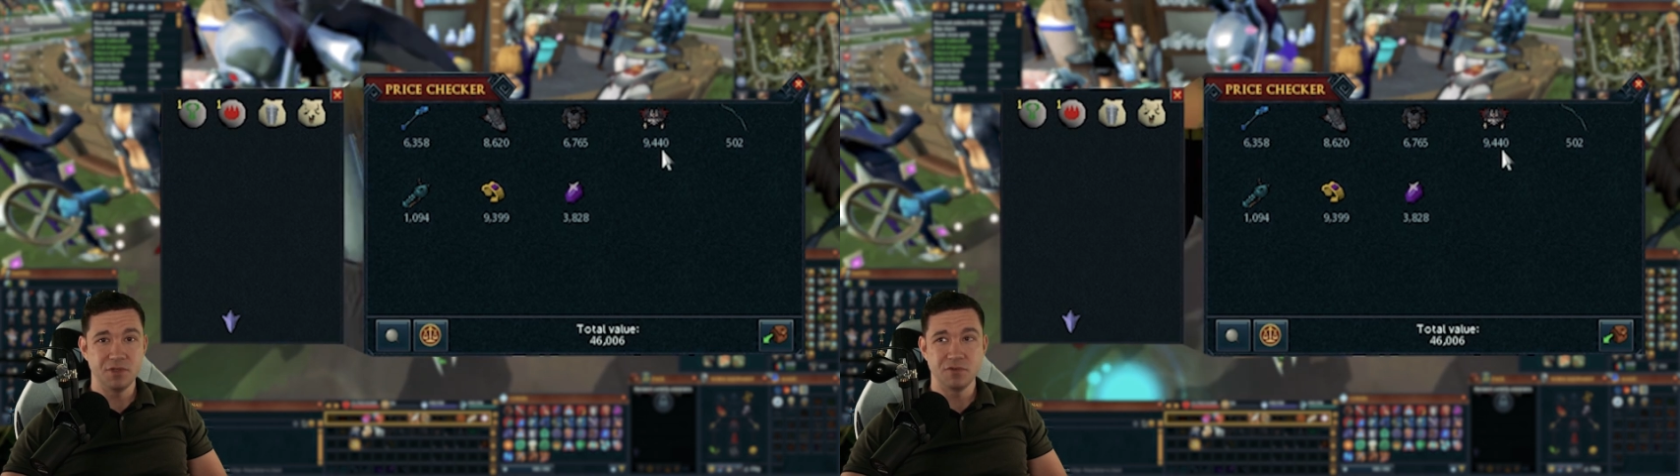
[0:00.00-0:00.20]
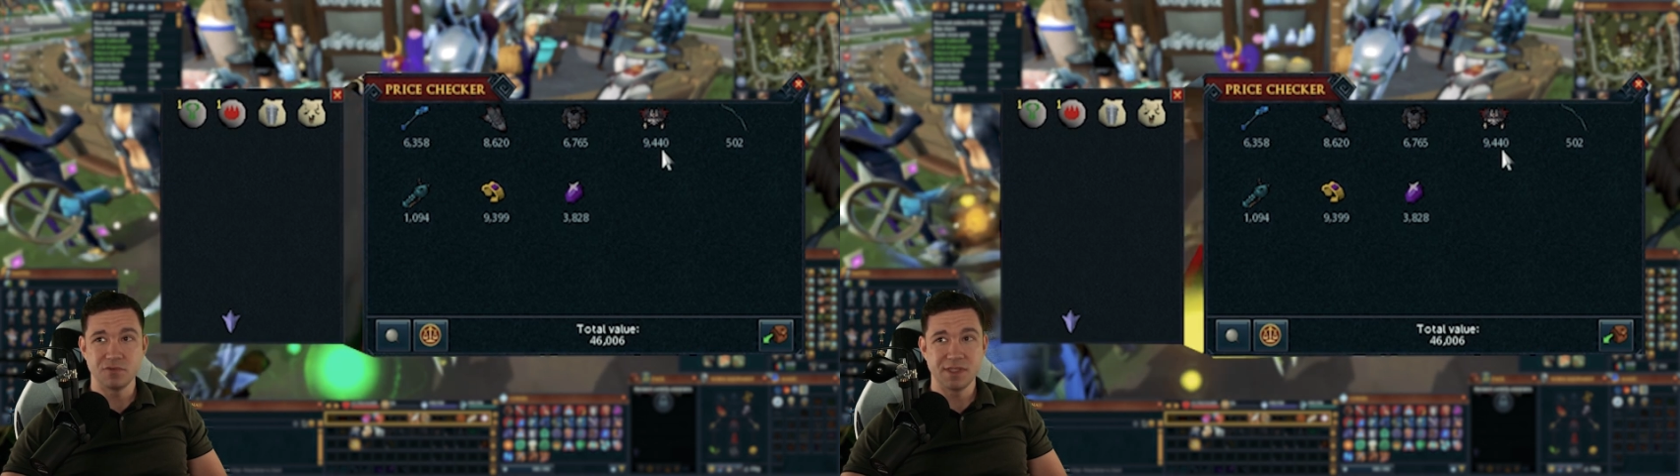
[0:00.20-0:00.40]

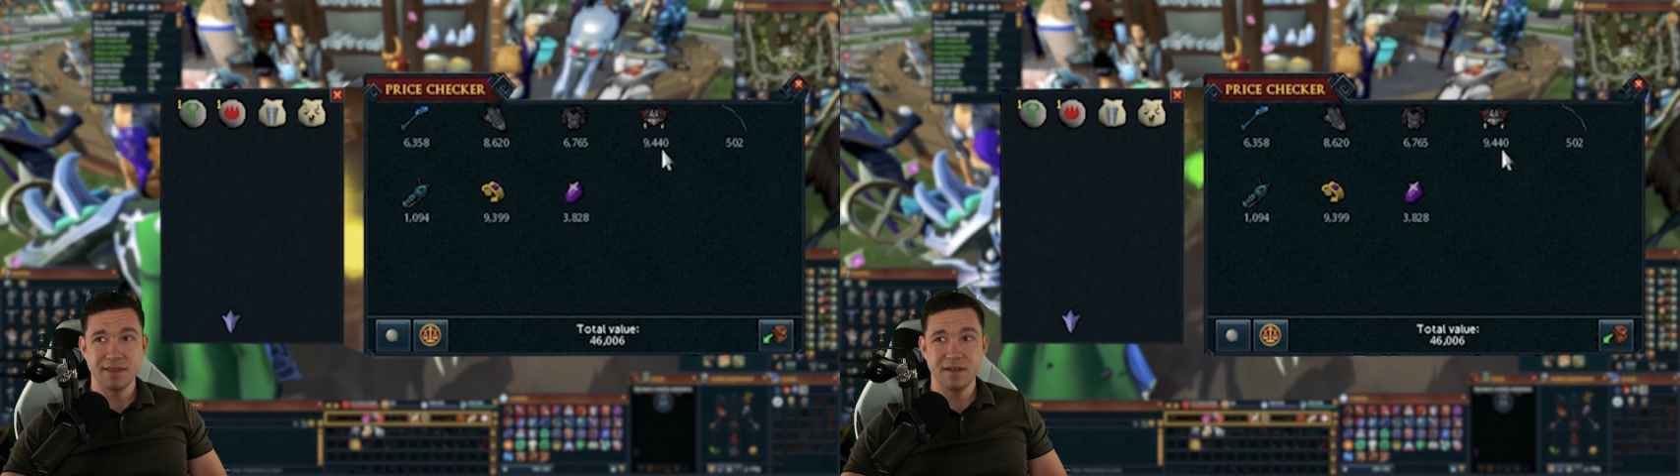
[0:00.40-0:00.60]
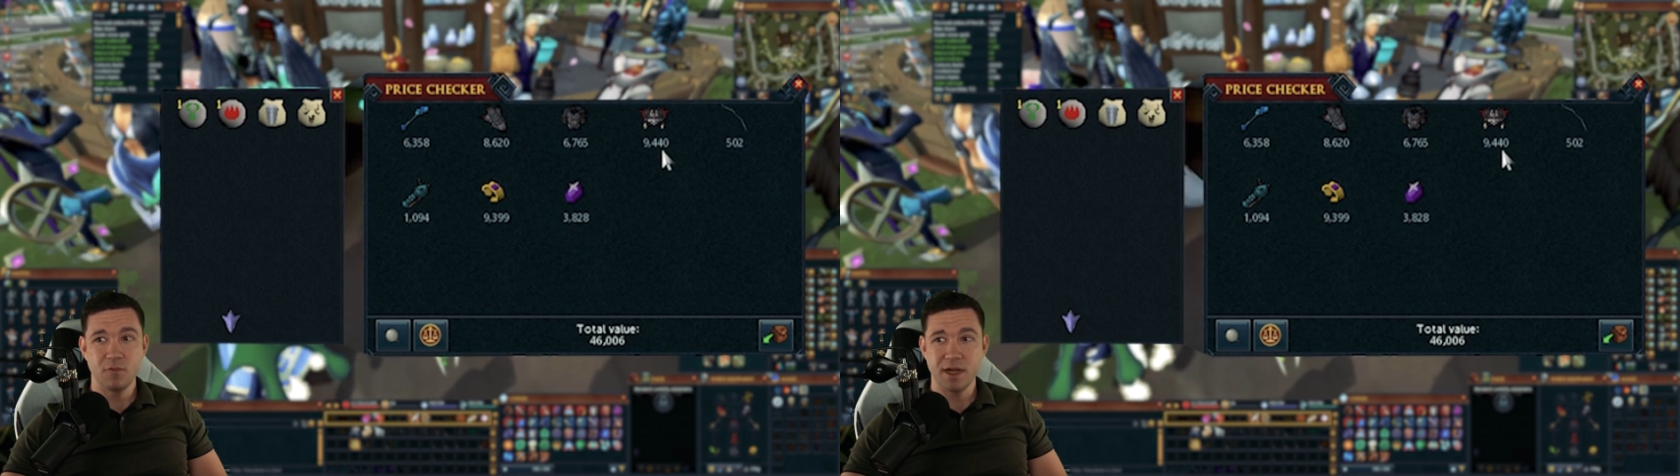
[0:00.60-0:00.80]
You're
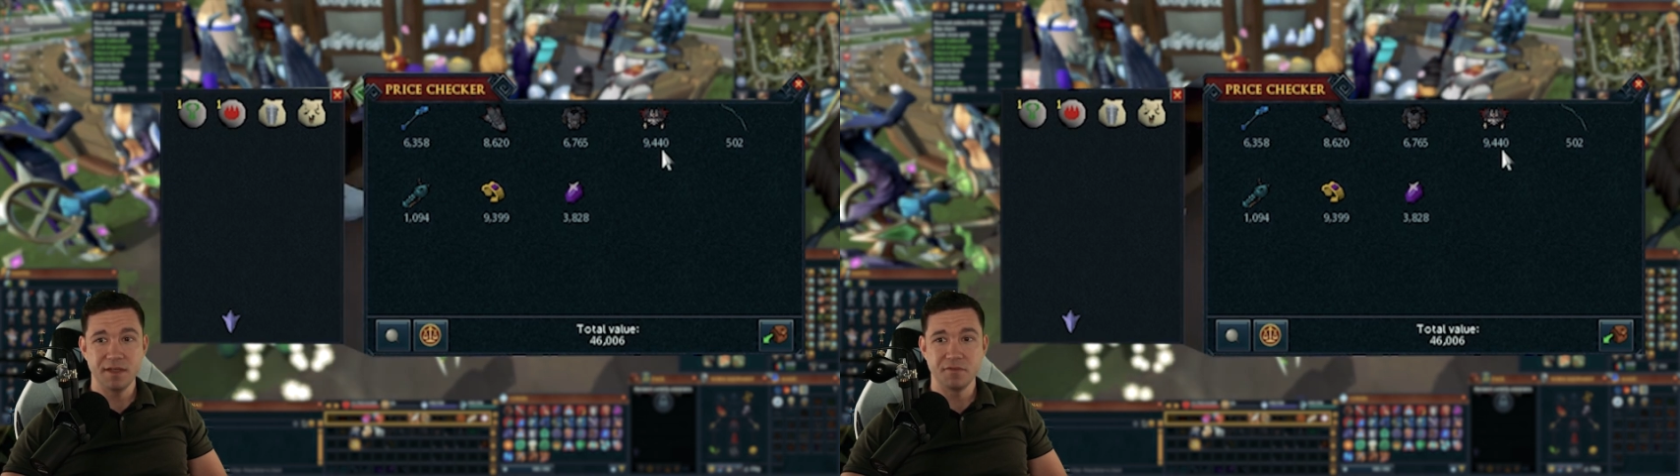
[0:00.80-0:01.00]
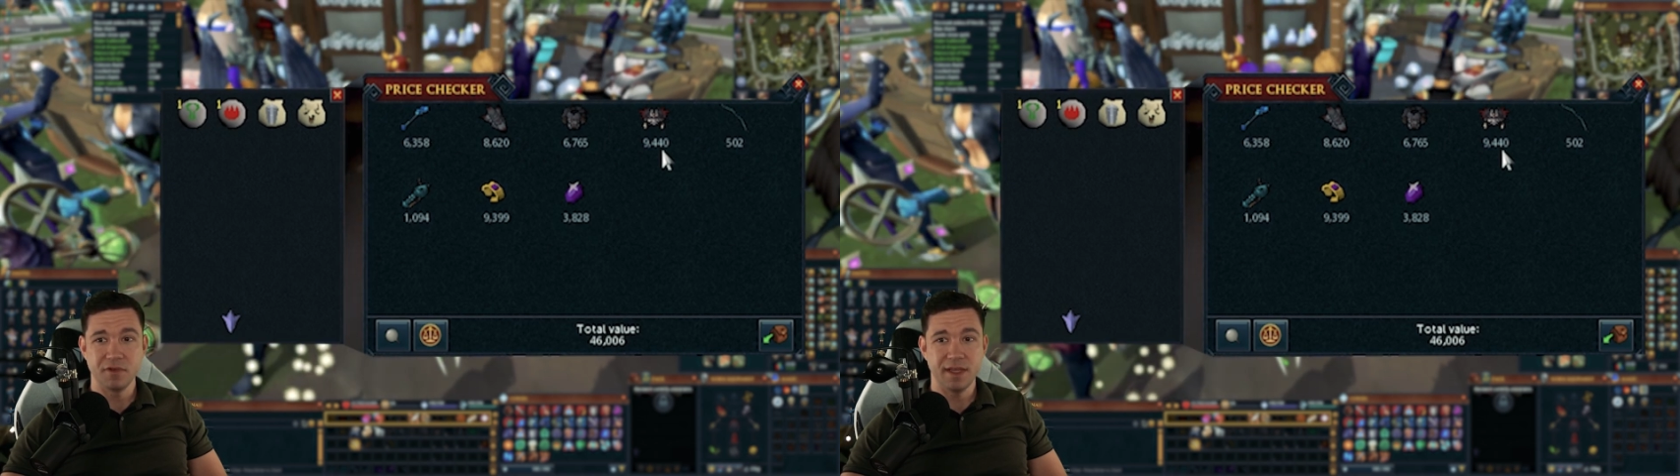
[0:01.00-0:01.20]
sitting there
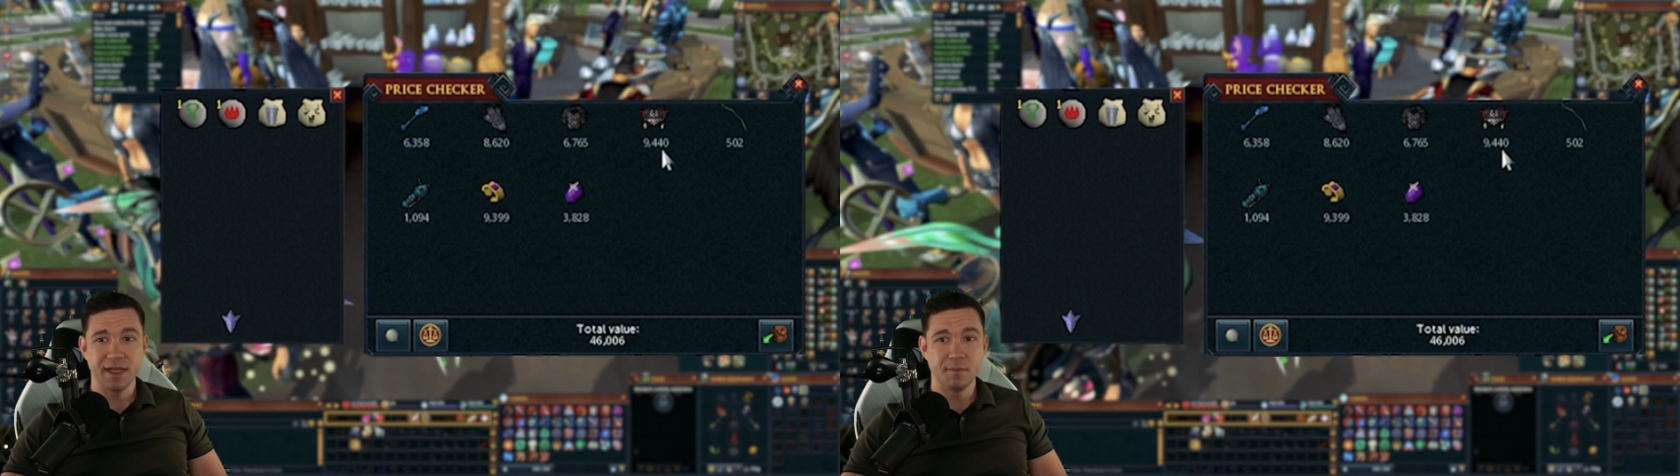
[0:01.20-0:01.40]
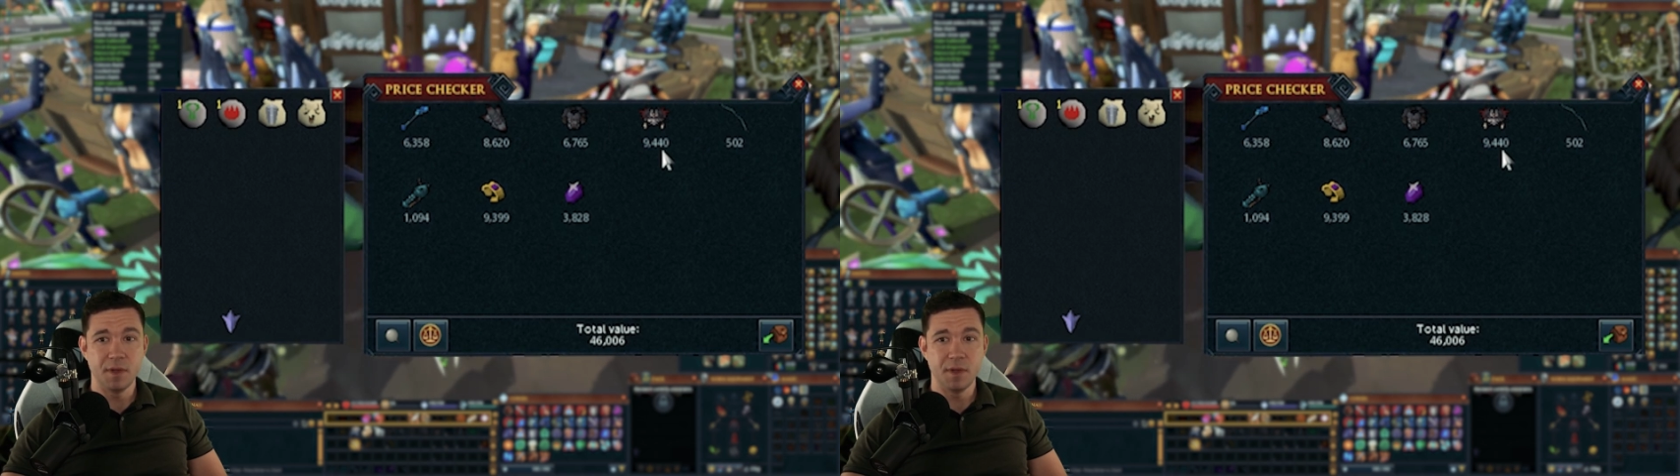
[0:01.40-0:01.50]
waiting for like a